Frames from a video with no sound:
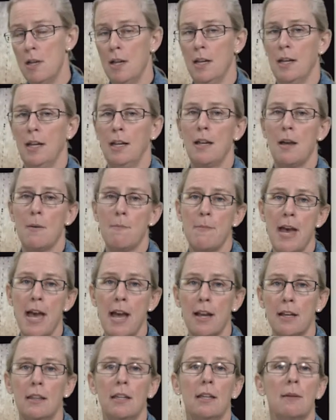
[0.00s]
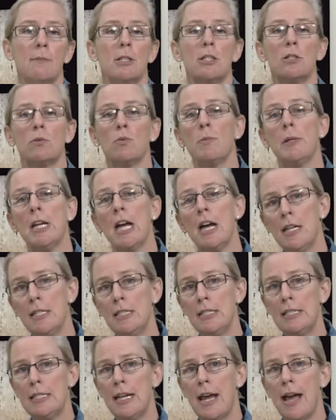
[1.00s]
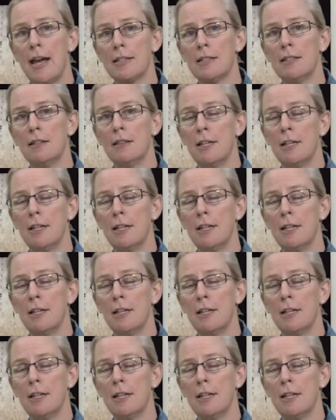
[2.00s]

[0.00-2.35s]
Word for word: and I come back, the images will be unstacked.